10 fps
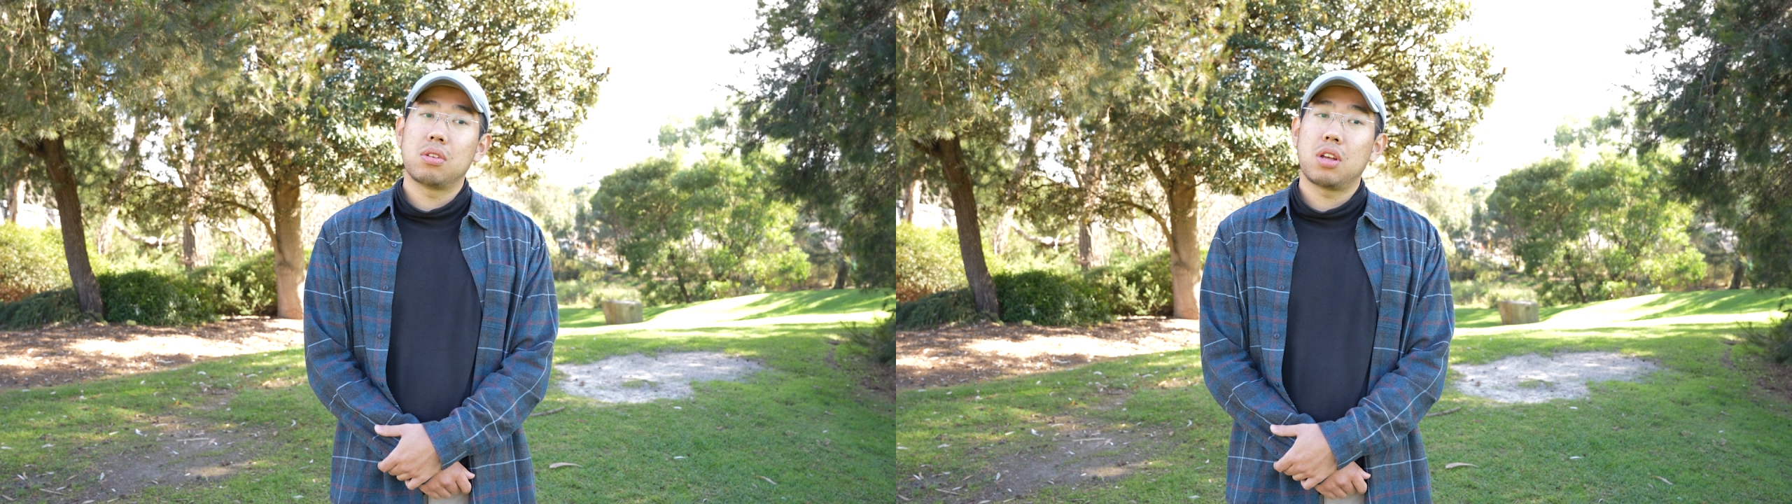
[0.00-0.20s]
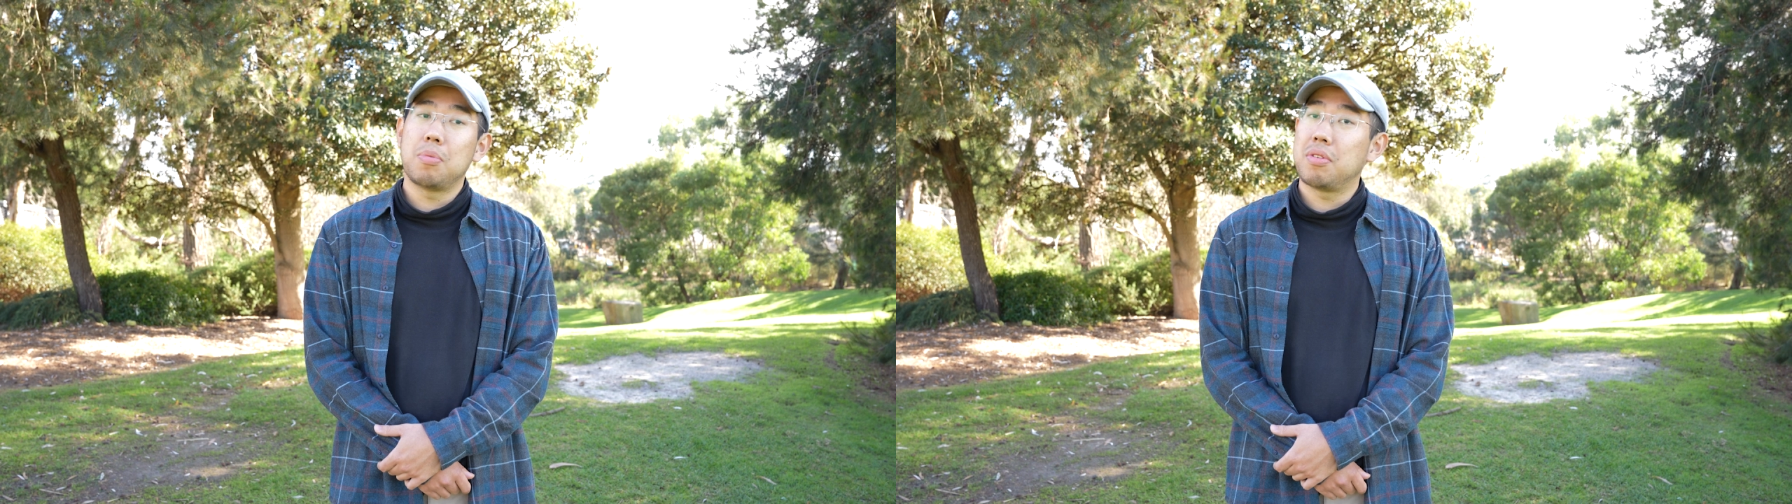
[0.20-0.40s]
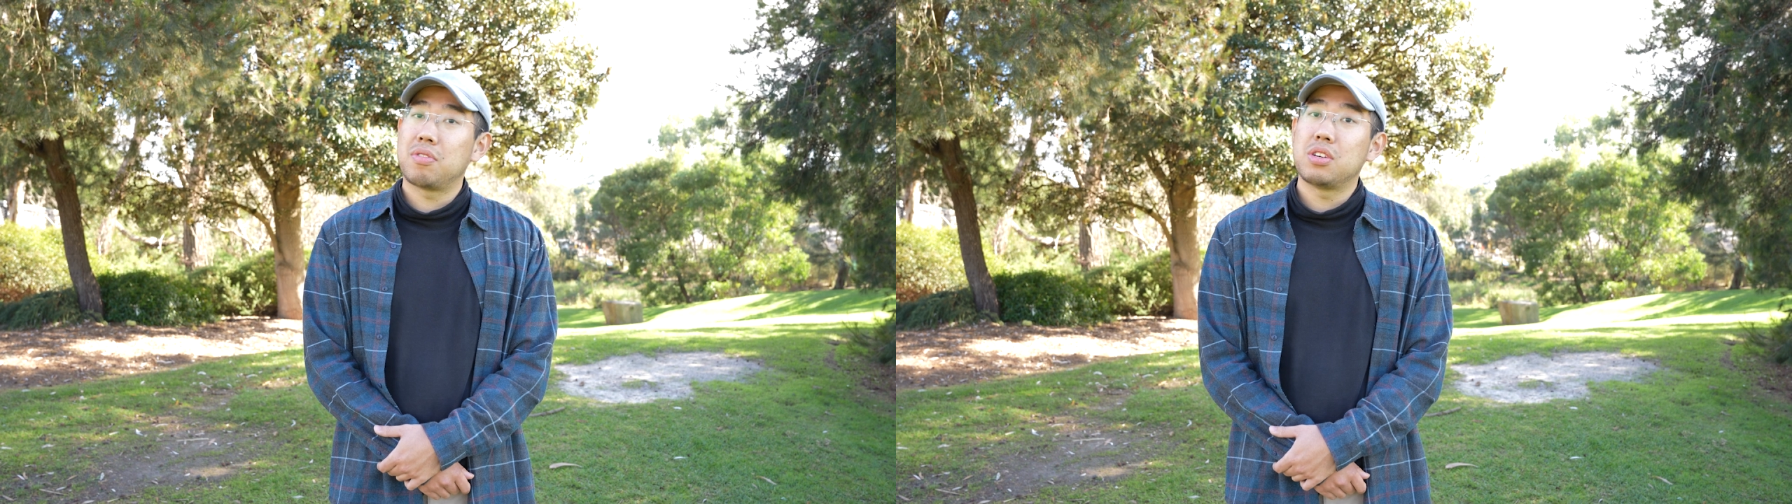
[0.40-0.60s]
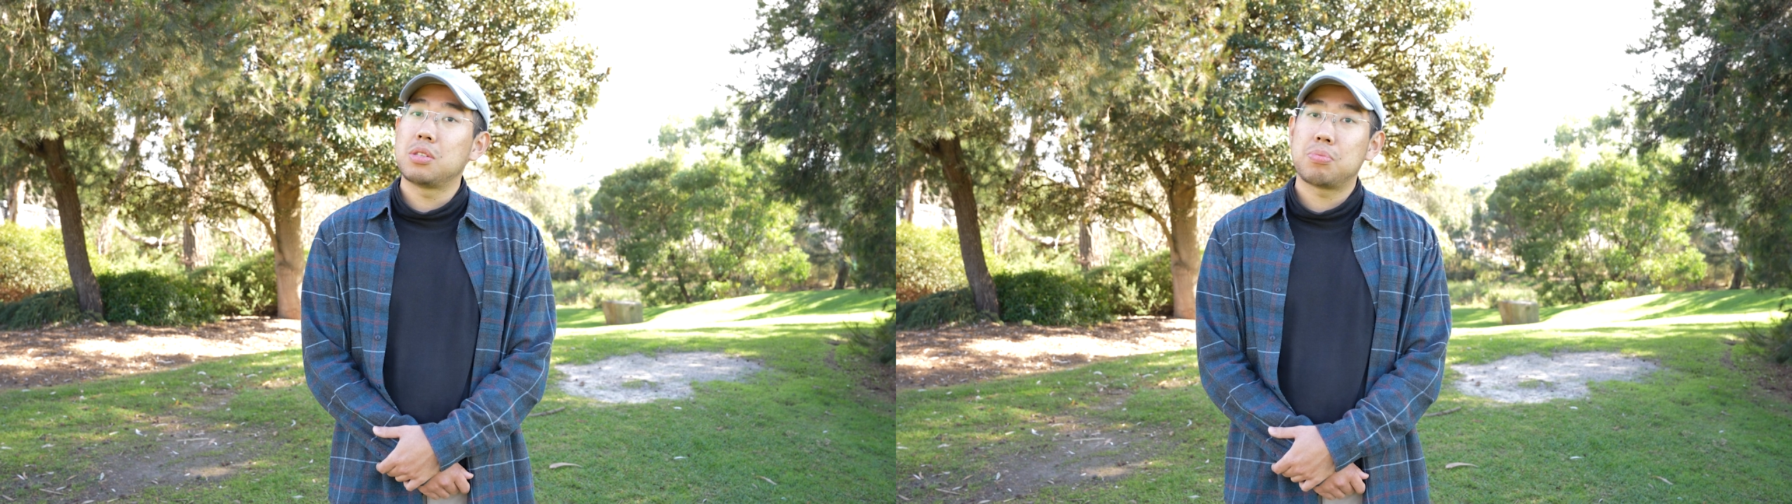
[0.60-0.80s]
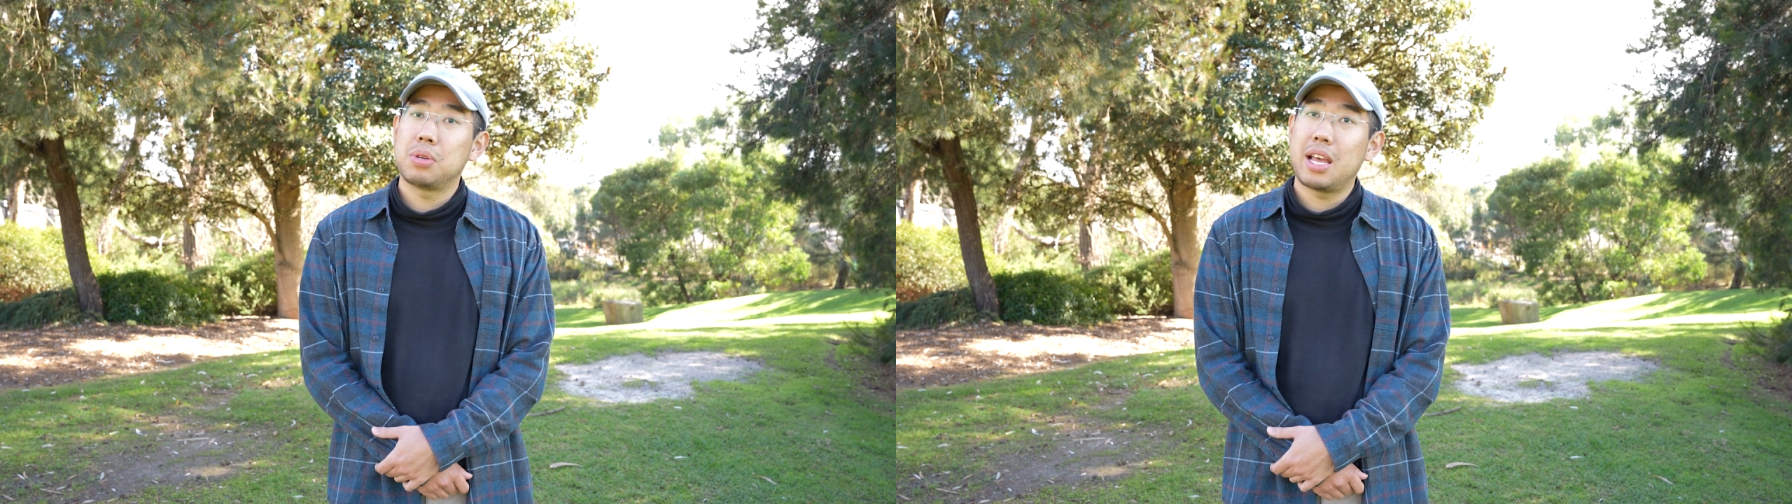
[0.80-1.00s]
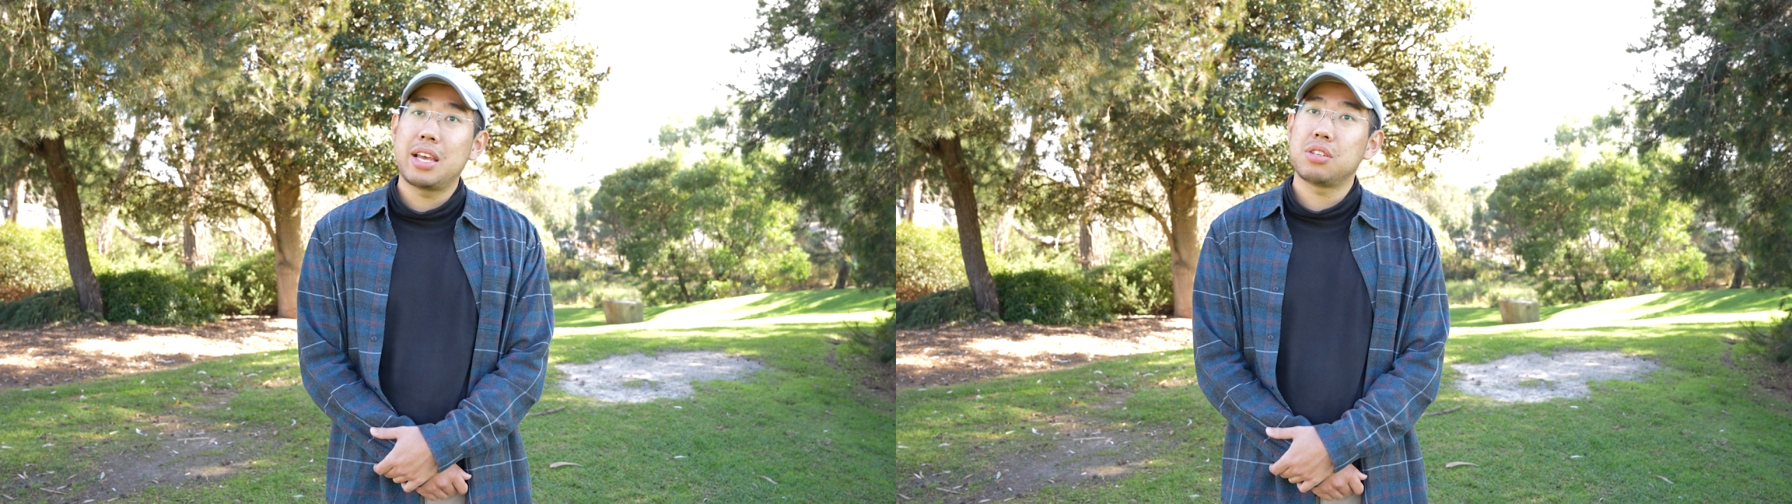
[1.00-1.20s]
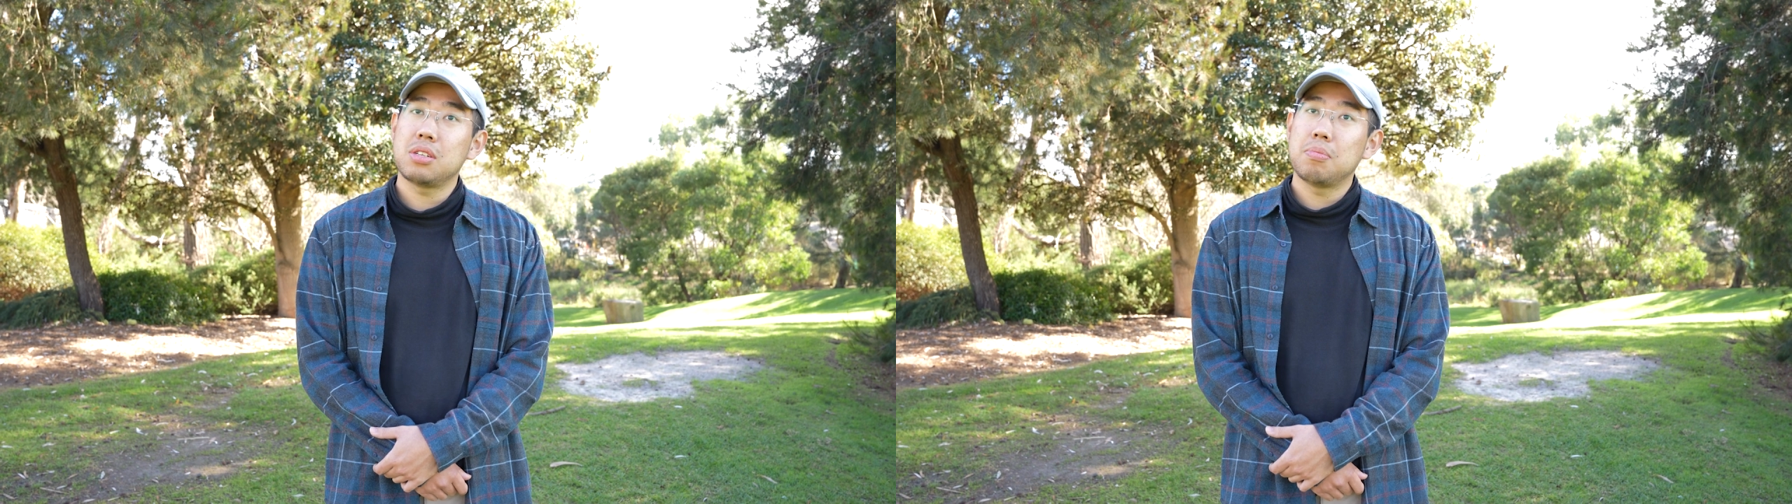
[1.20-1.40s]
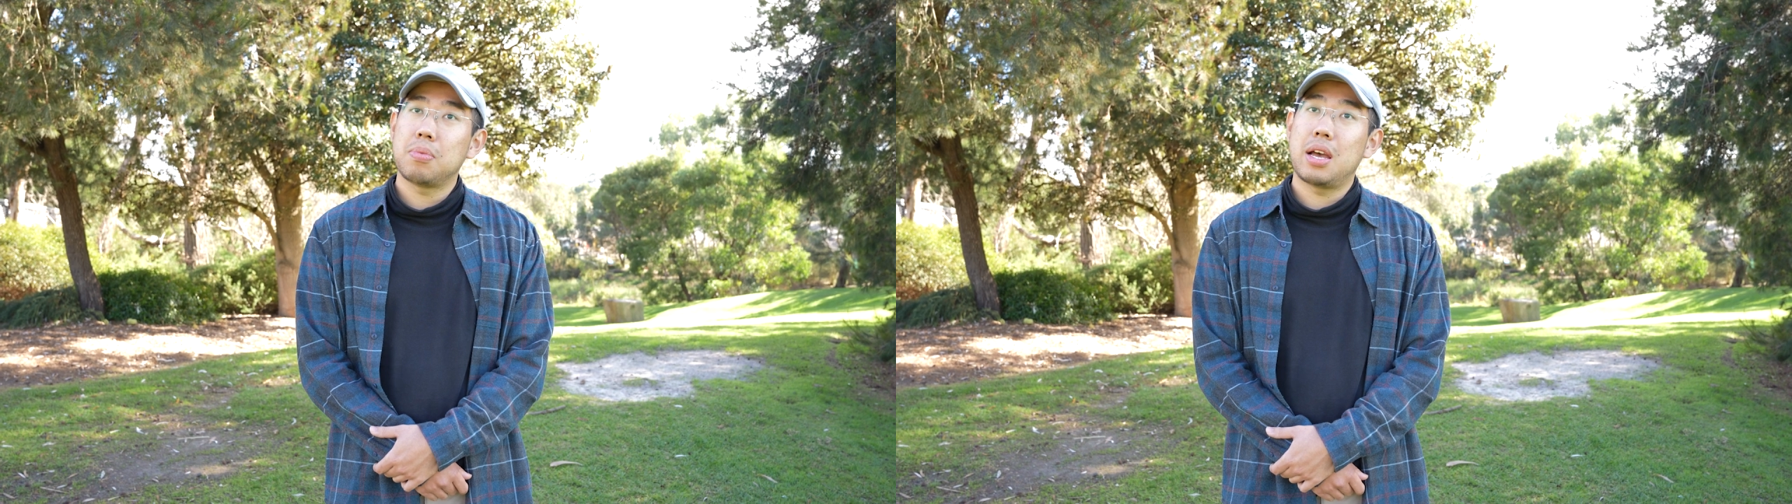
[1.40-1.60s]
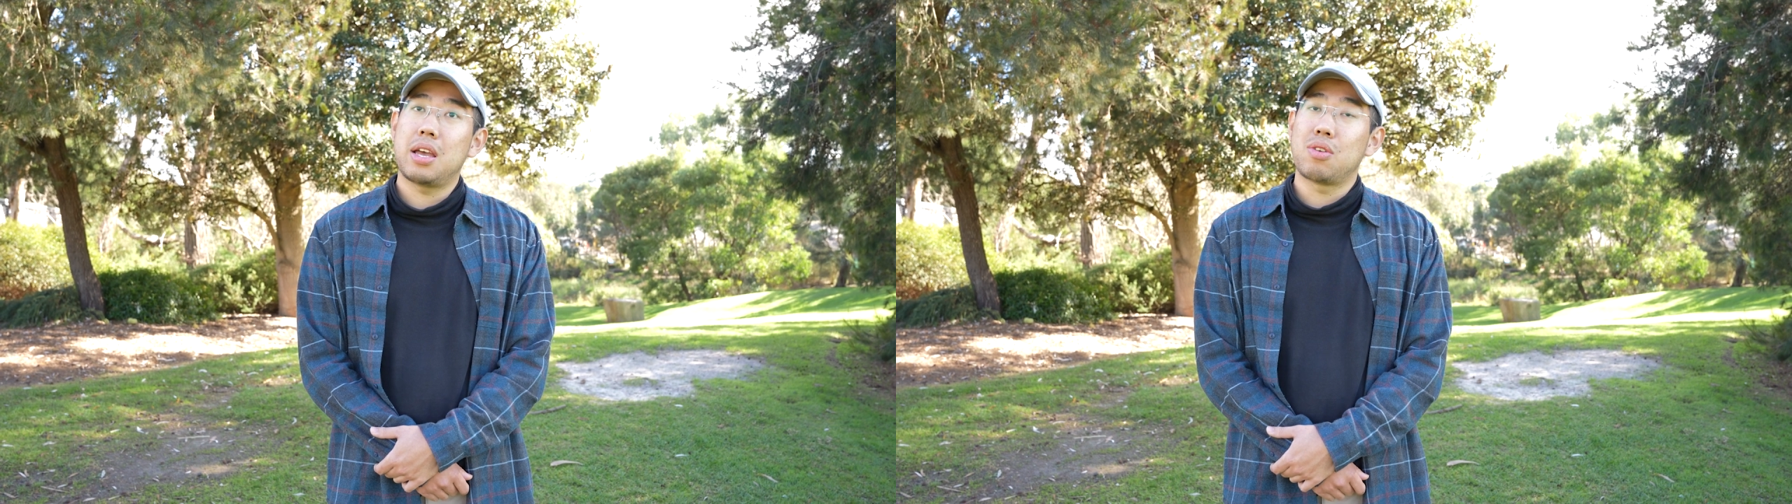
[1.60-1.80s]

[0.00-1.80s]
herbivorous predation by